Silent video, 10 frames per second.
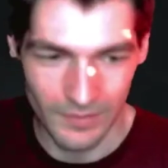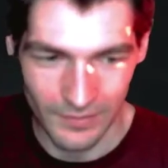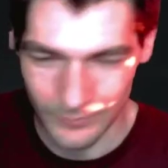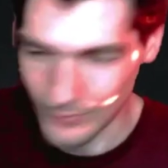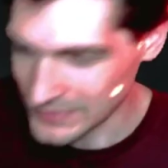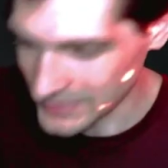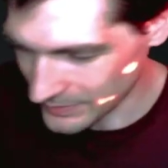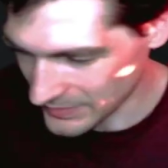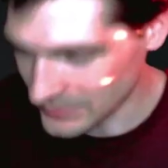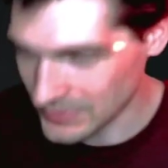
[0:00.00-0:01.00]
What's up,
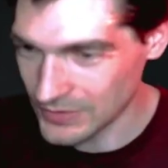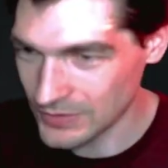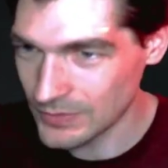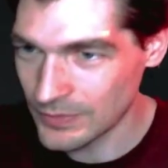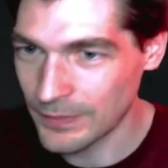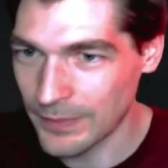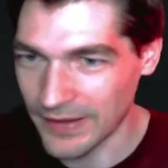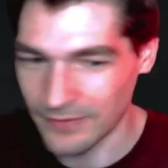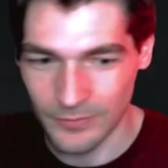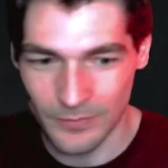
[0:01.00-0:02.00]
YouTube? Back
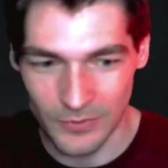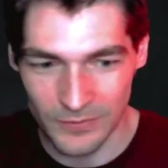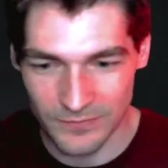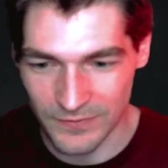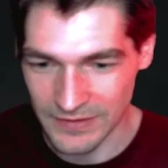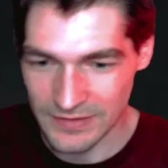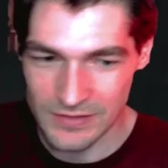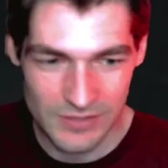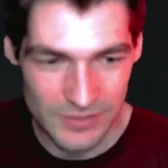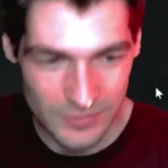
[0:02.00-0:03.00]
for more Vintage
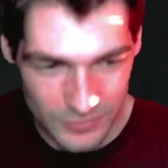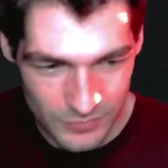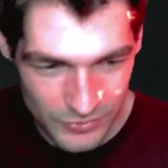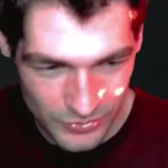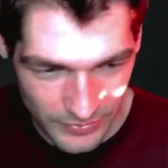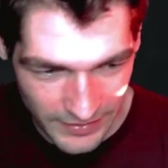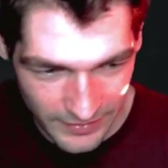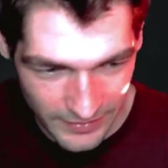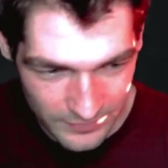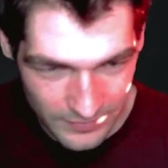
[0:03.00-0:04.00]
Cube
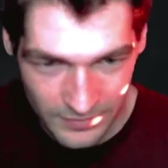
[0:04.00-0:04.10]
Draft.